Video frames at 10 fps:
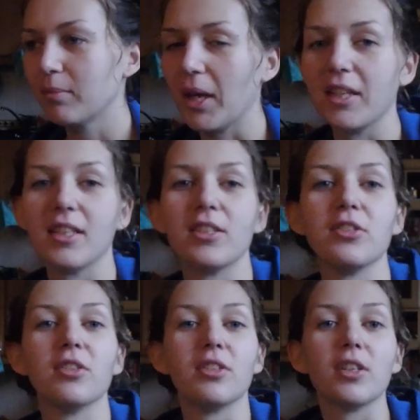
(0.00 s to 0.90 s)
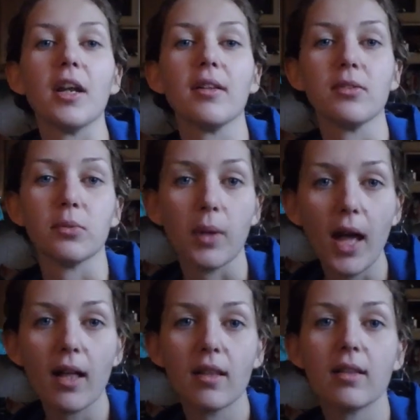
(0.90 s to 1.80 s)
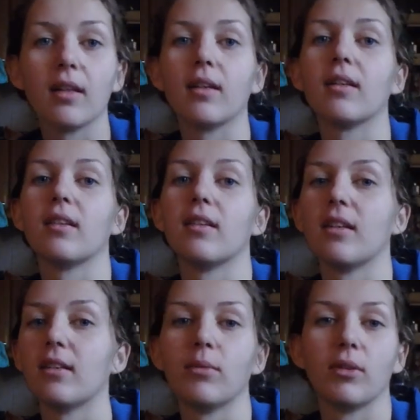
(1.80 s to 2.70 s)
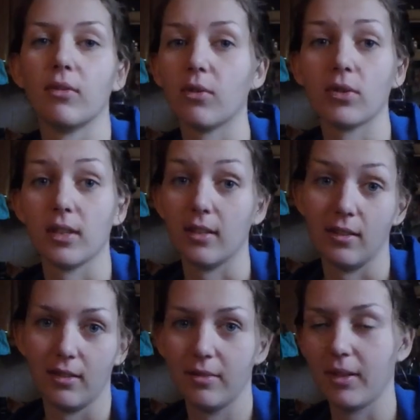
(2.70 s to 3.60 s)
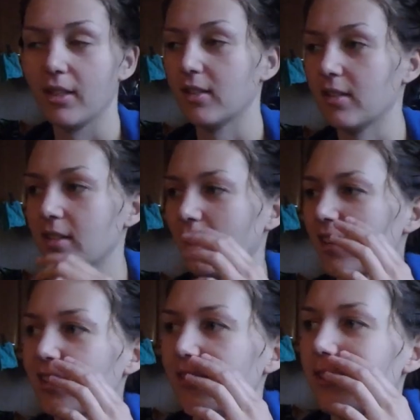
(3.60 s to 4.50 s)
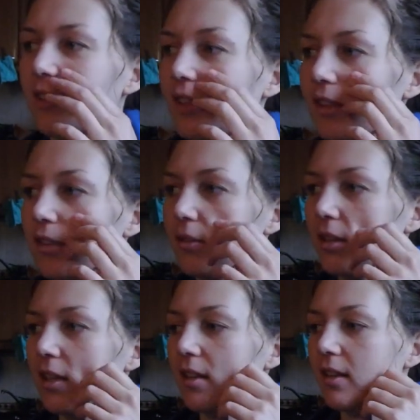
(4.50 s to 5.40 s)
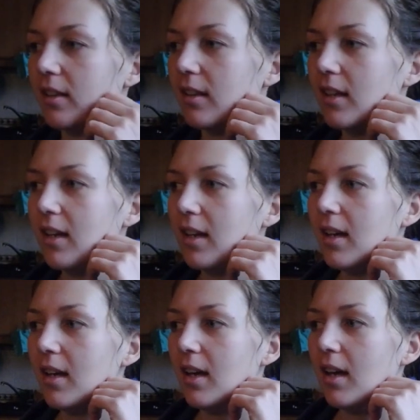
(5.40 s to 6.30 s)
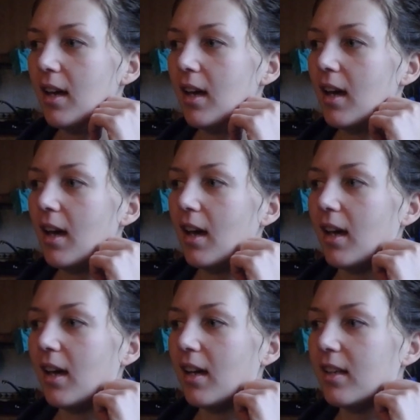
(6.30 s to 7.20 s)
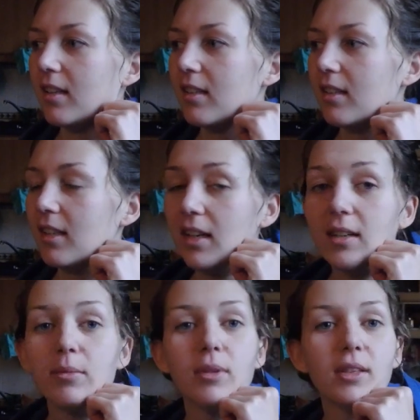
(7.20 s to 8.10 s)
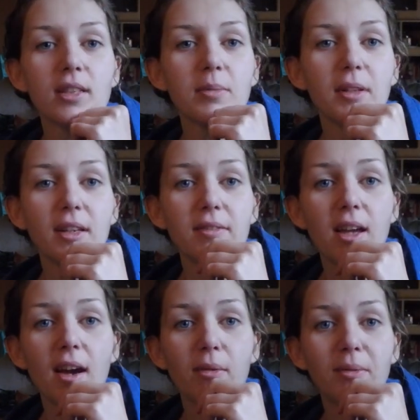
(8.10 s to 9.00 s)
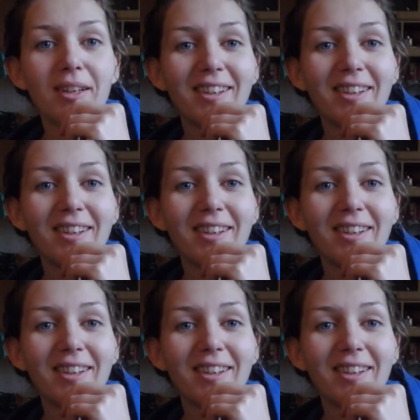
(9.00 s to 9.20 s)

pay attention to the channel as well, uh, then, well, of course I didn't. I just, I didn't feel like doing anything. And yeah, well that's my life now.